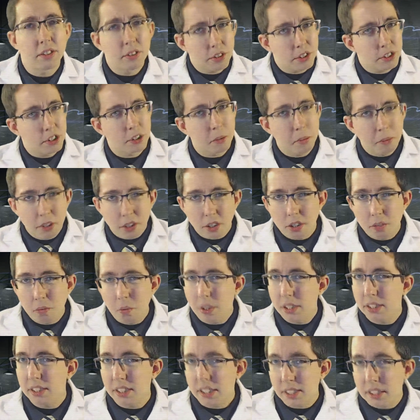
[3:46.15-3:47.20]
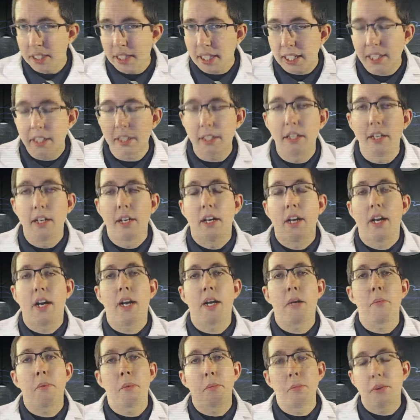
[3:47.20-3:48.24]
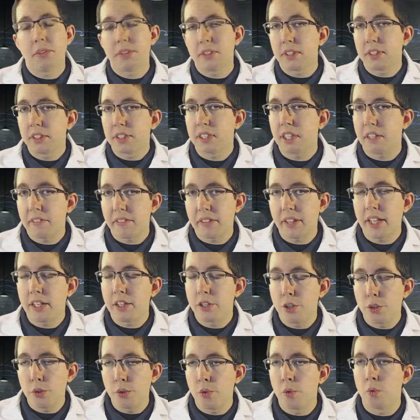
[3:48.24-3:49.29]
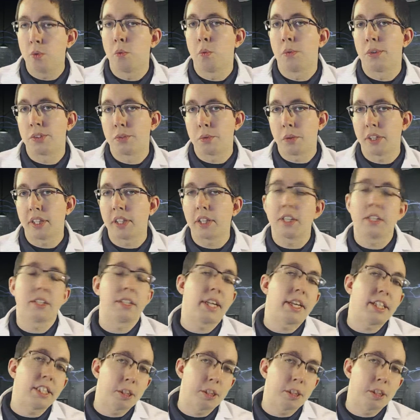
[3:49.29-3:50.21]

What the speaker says: There are some good ones in there, but most of the stuff they knew was really good.